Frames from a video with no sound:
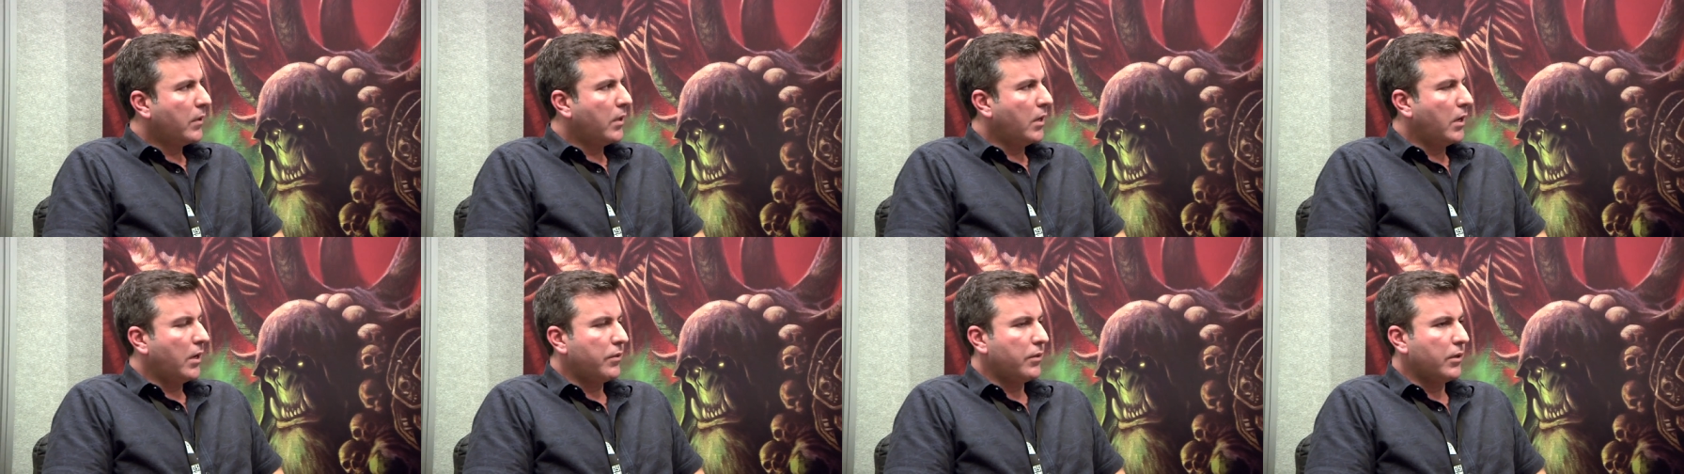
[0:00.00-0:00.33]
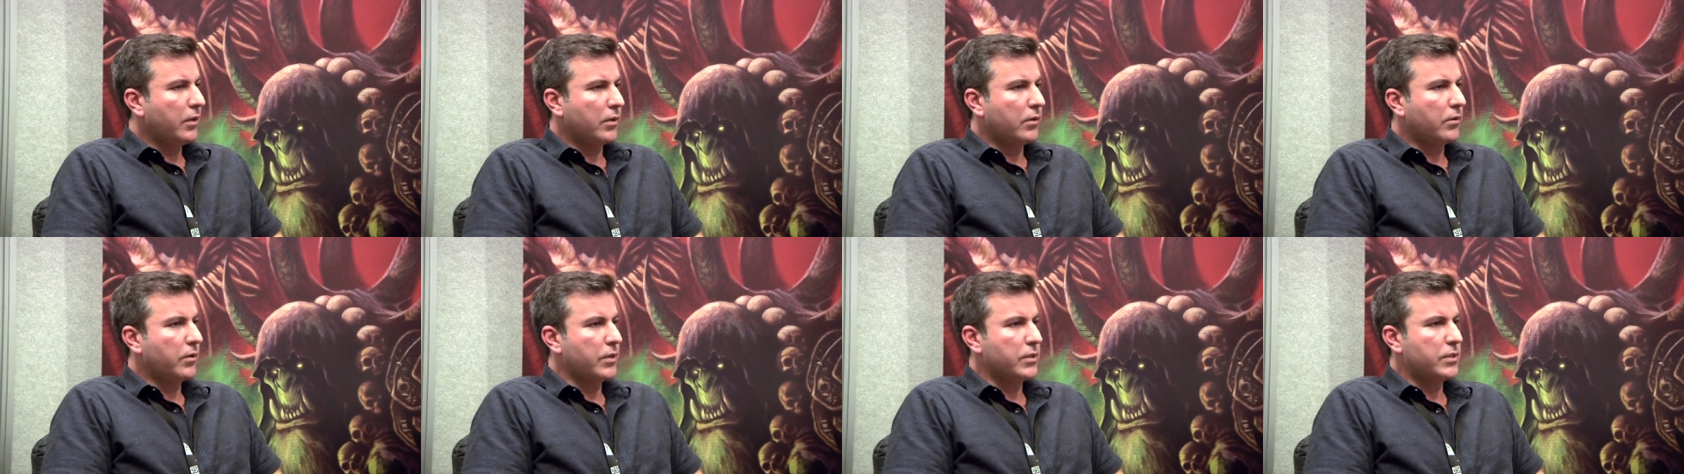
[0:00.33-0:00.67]
and I
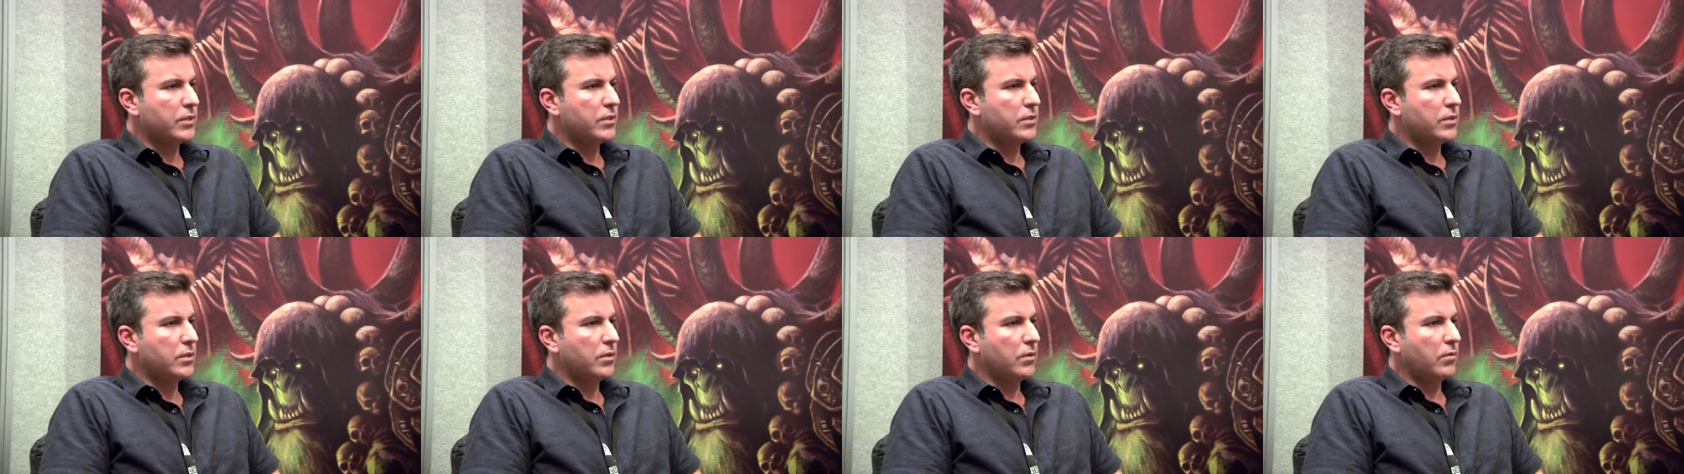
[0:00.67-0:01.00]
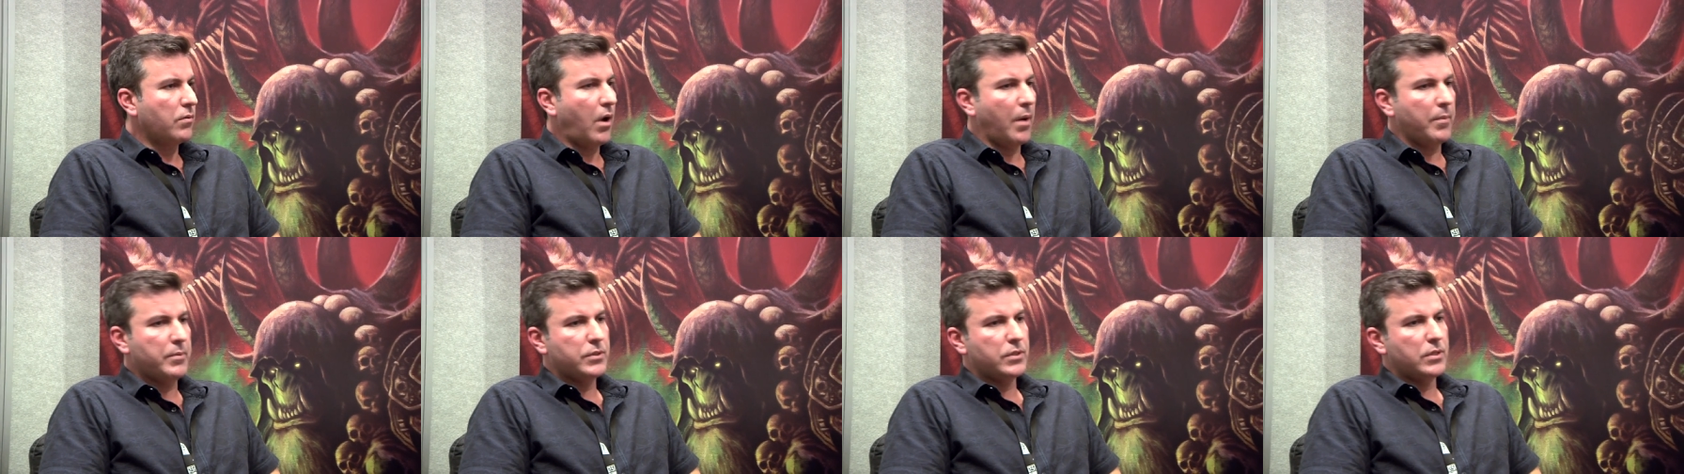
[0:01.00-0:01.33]
think Chris
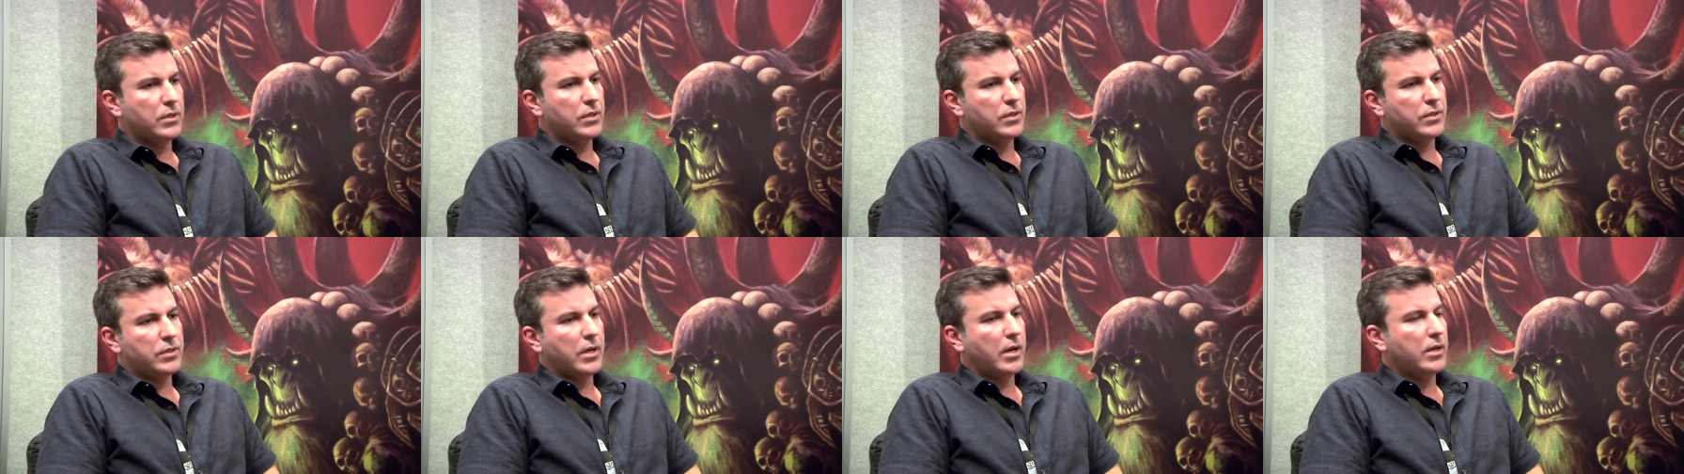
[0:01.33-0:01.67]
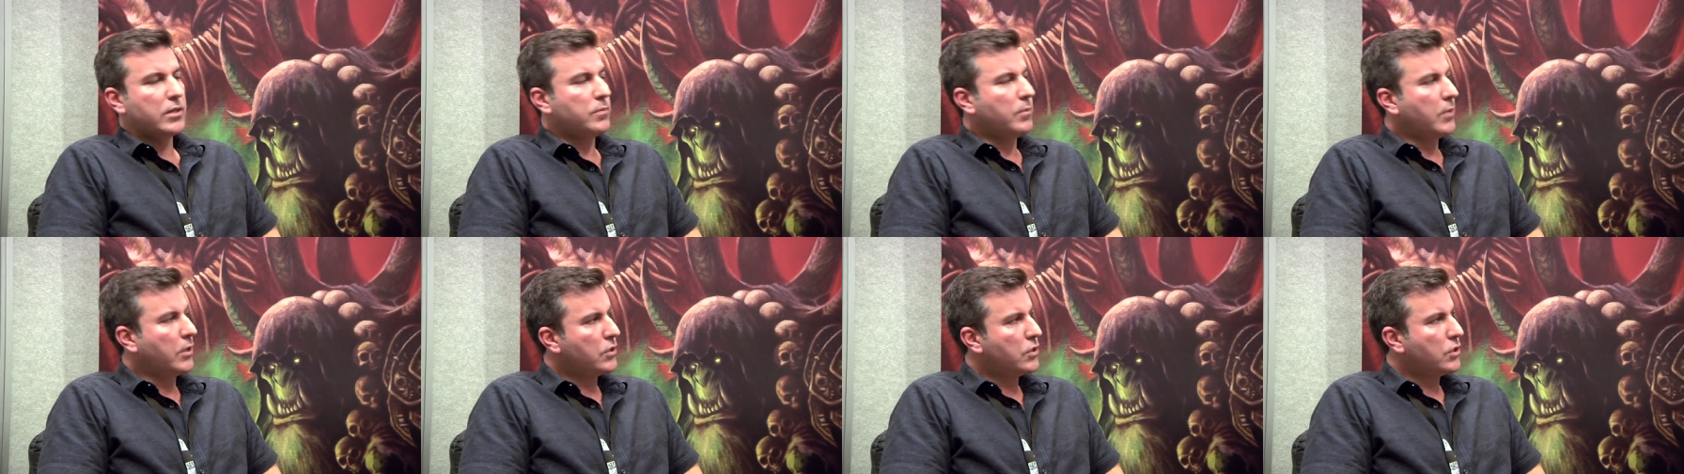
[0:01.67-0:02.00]
Robinson has said
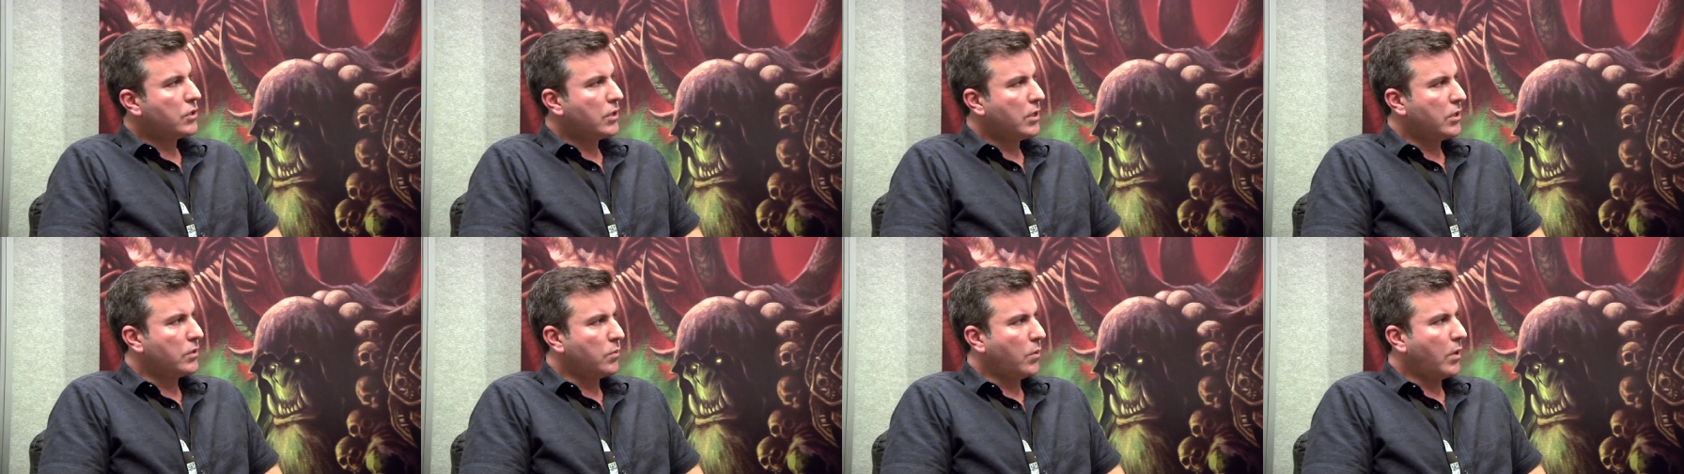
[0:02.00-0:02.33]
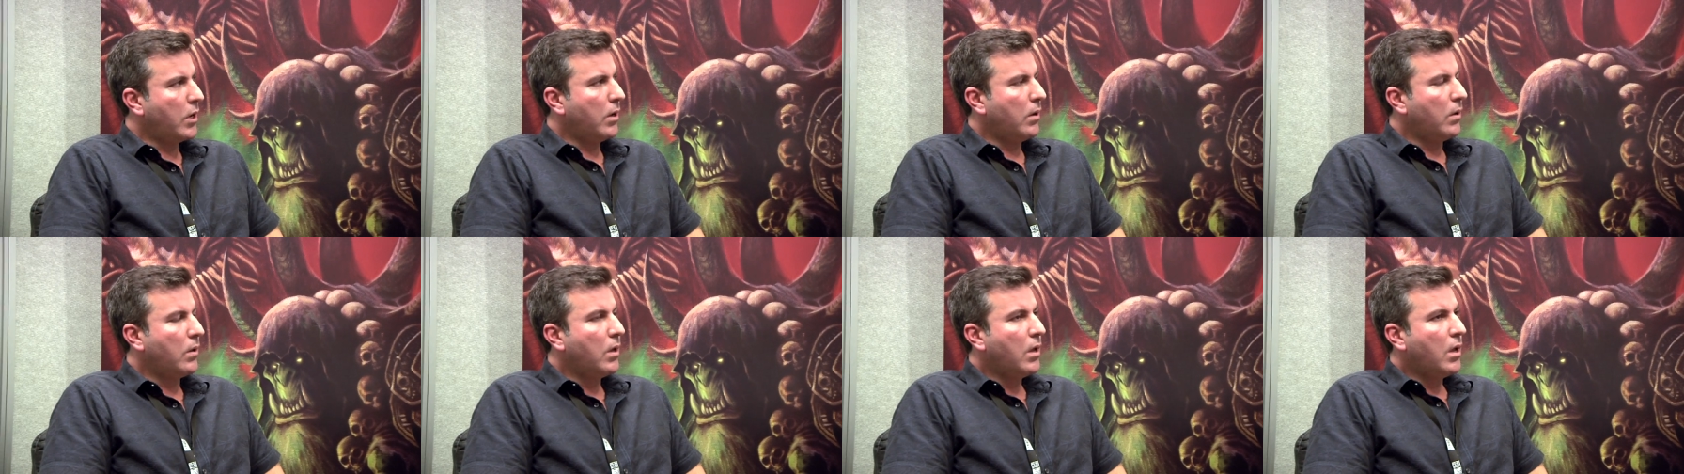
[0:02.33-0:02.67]
as much as
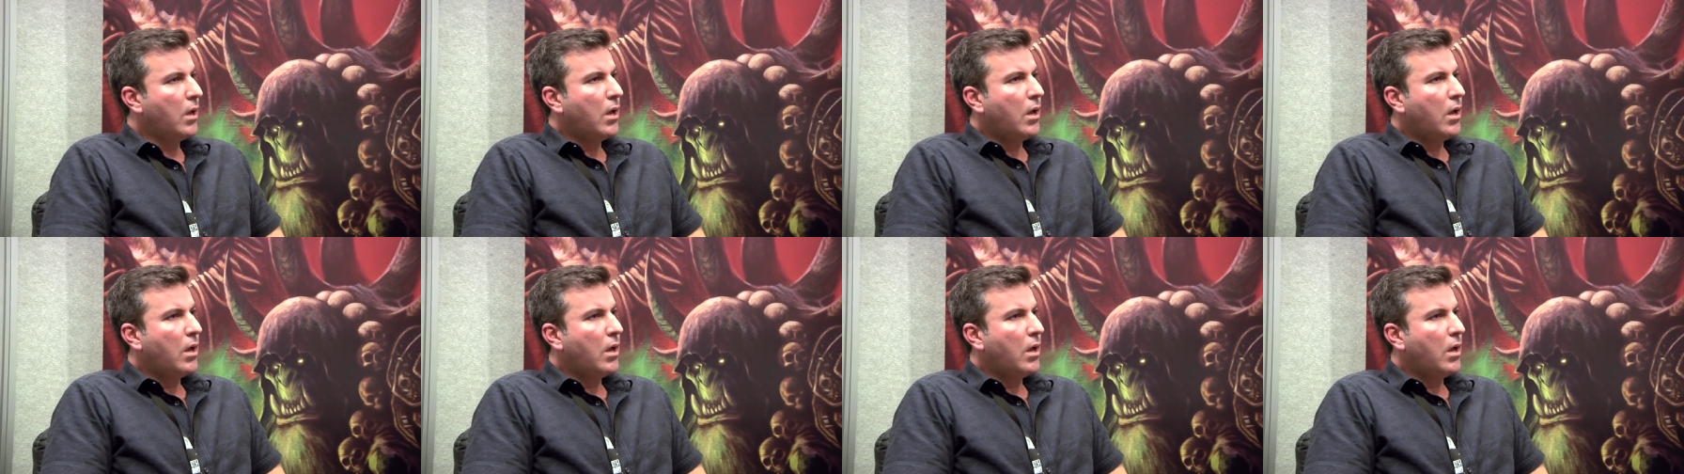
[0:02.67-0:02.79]
well.